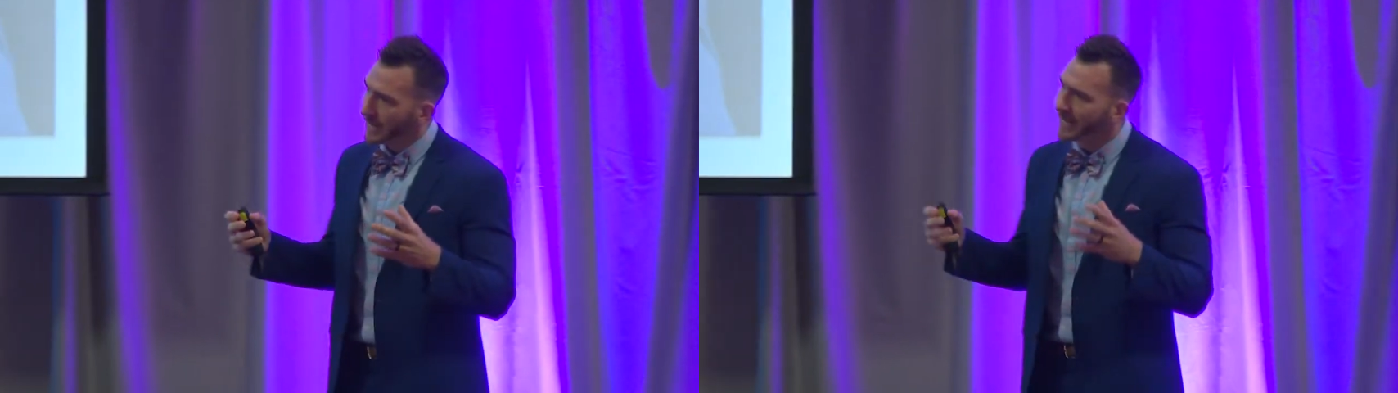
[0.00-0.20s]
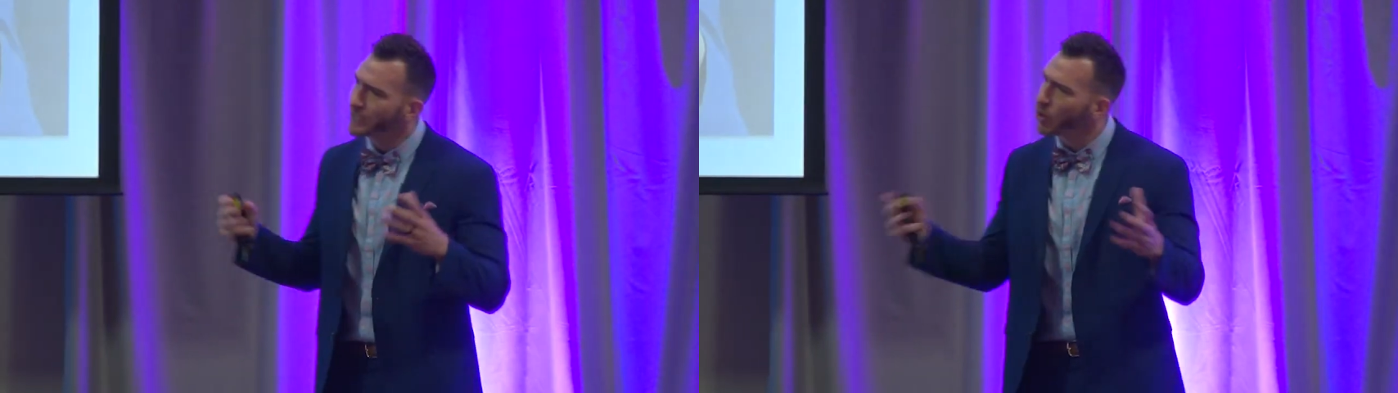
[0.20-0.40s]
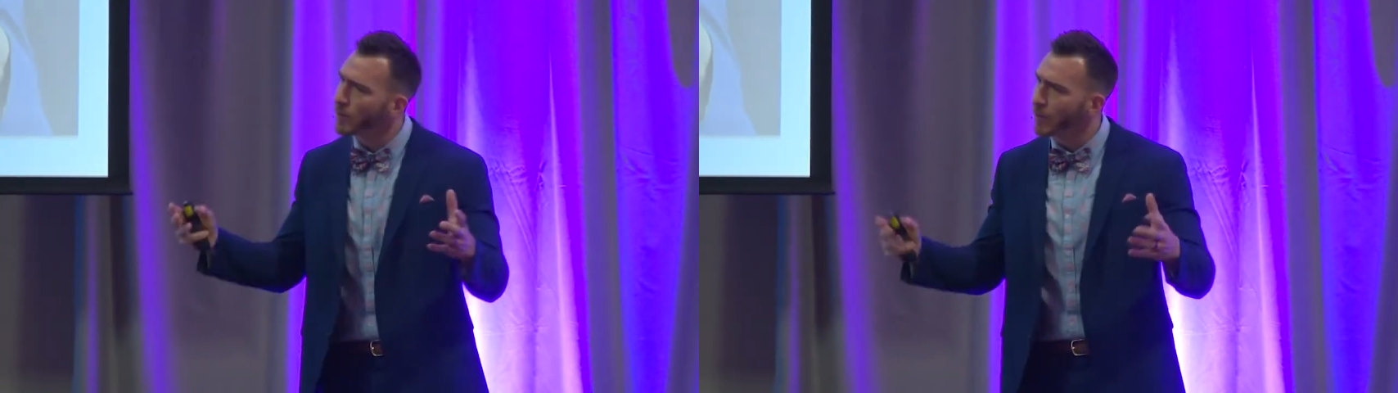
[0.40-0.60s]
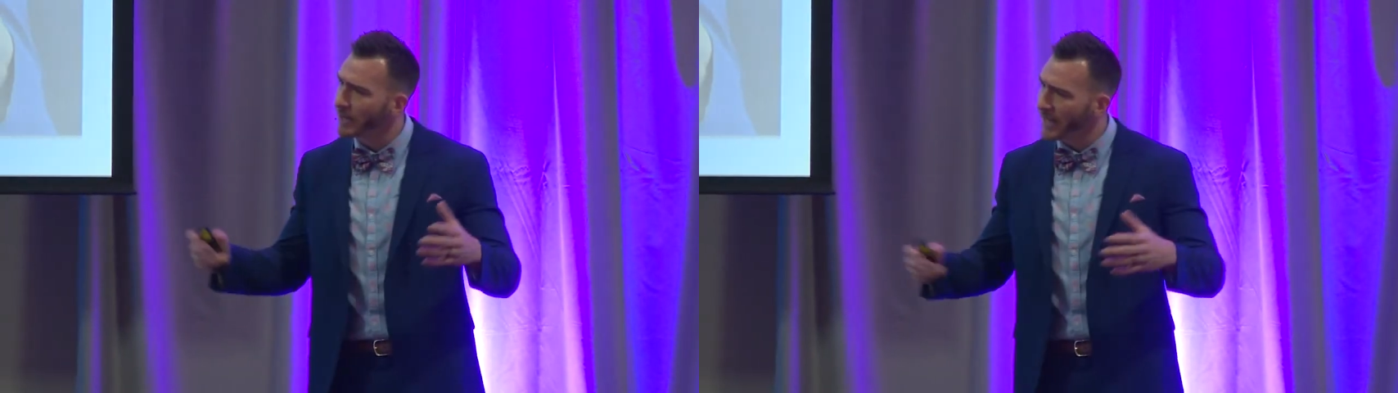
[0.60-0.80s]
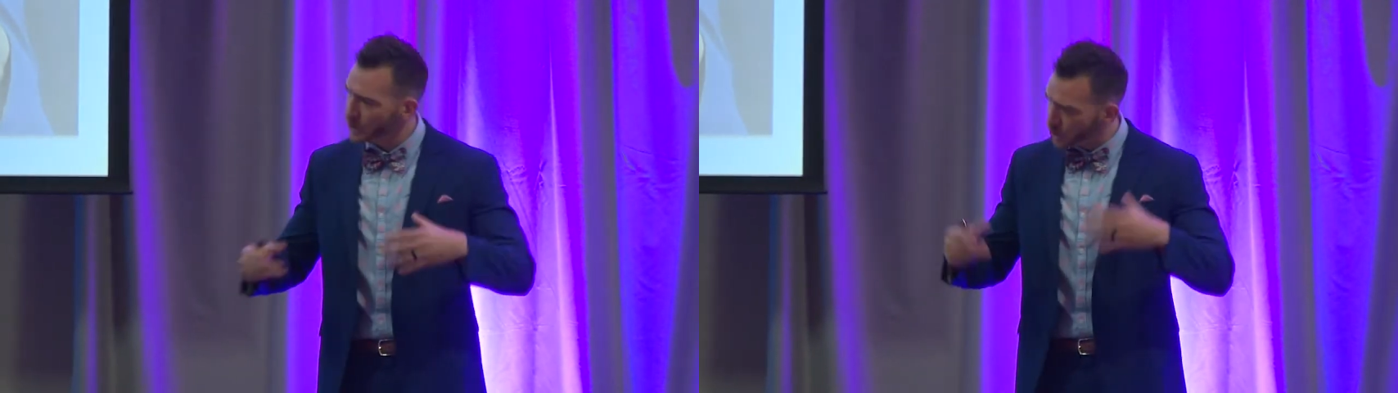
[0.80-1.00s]
He told me one
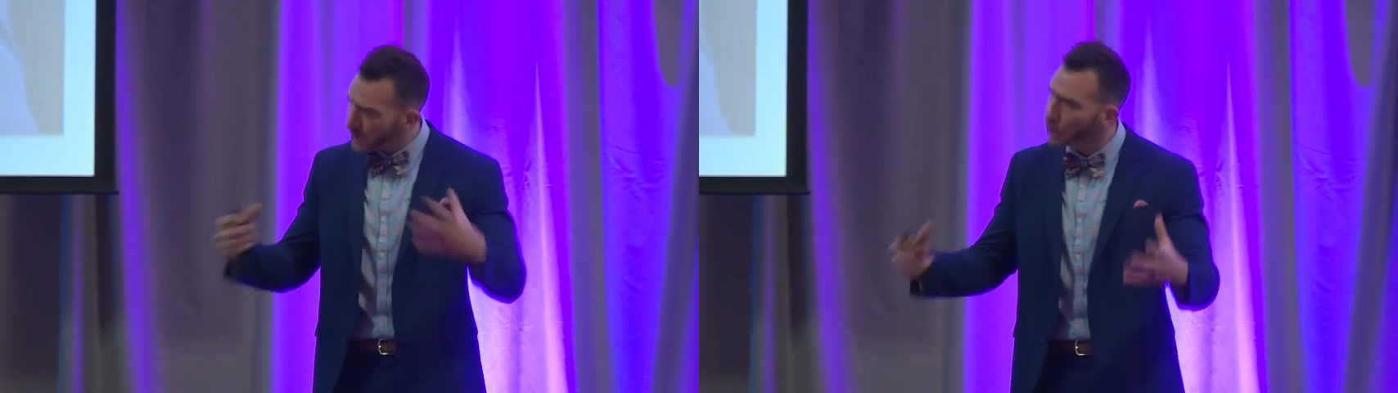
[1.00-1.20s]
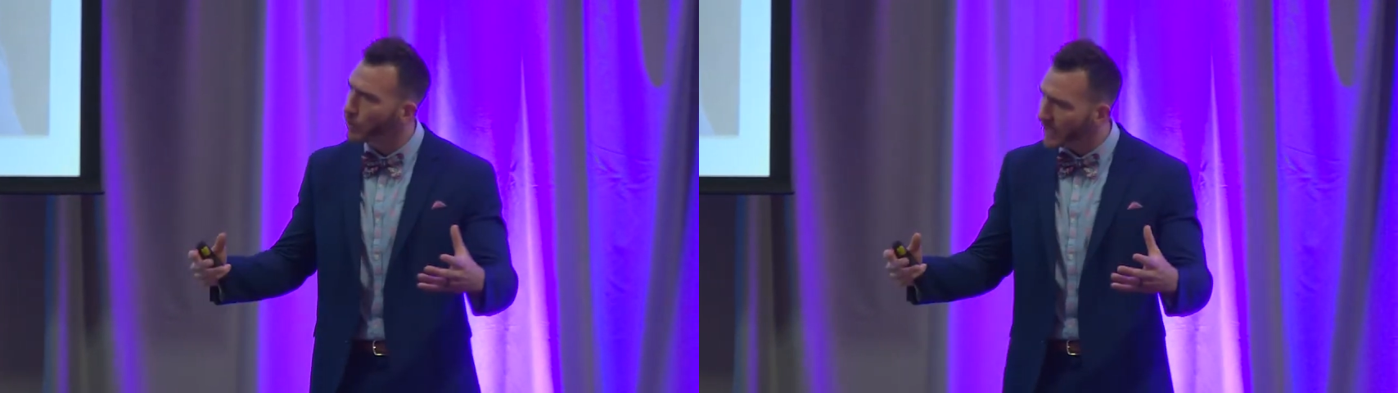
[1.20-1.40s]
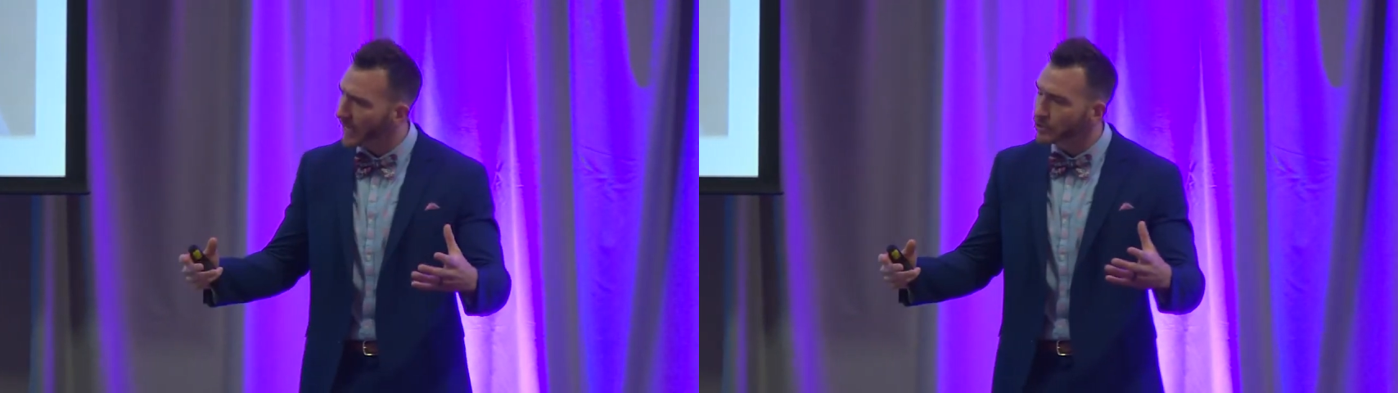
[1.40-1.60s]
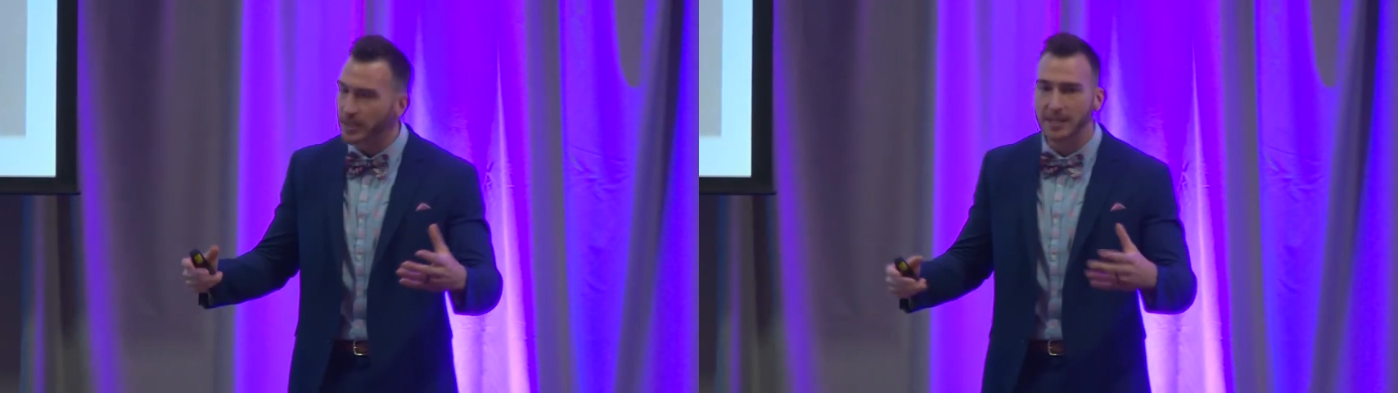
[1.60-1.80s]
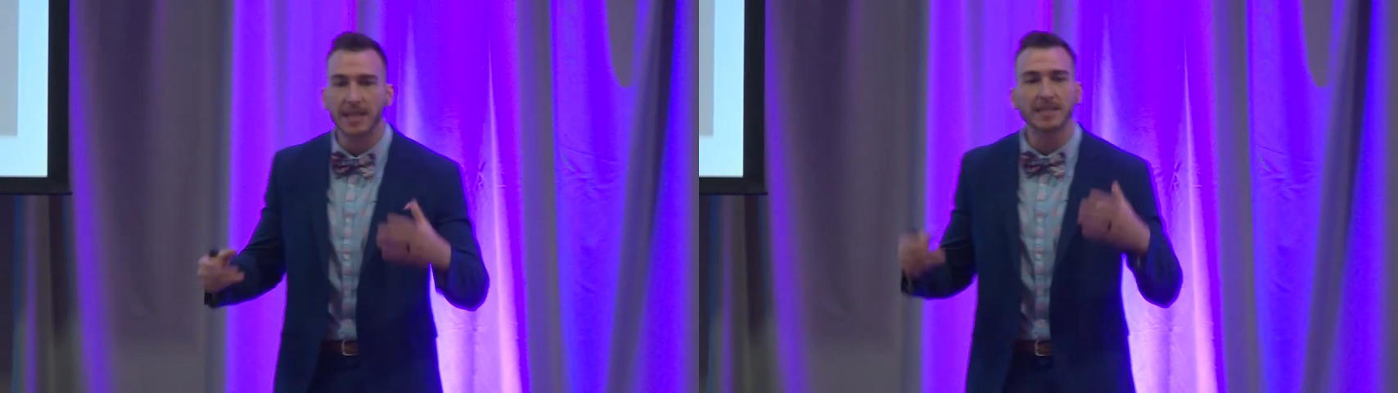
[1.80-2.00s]
day, genuinely
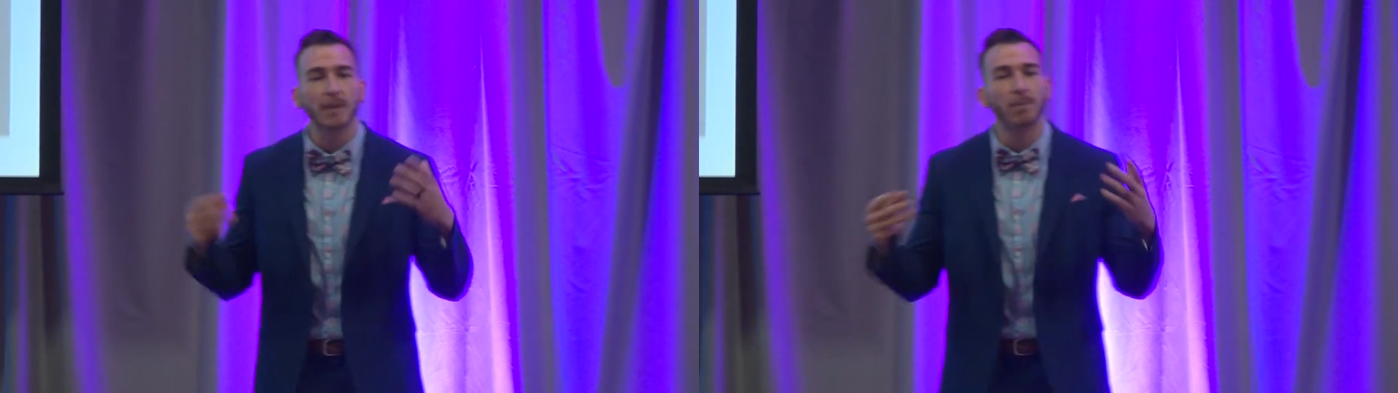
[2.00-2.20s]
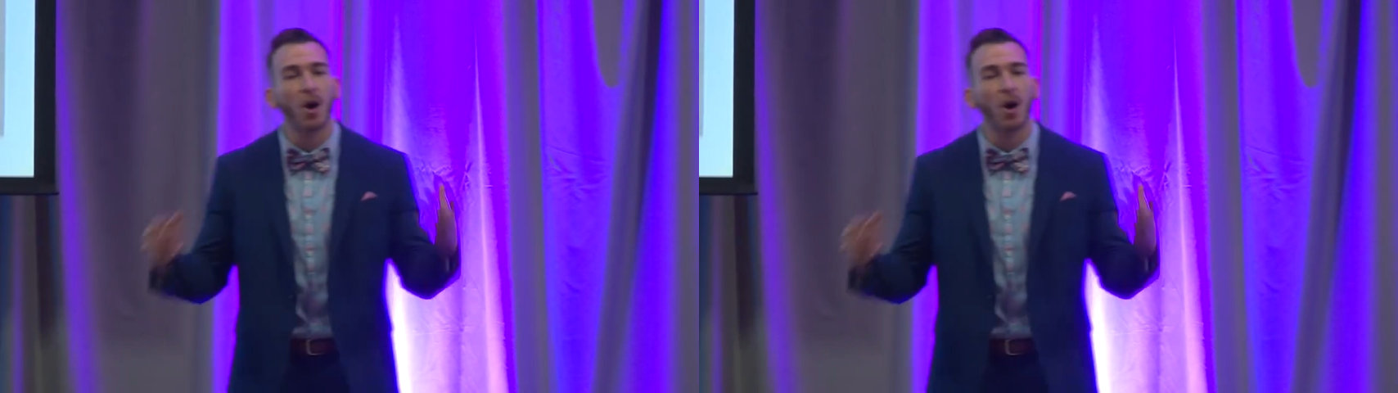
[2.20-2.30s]
interested, he said,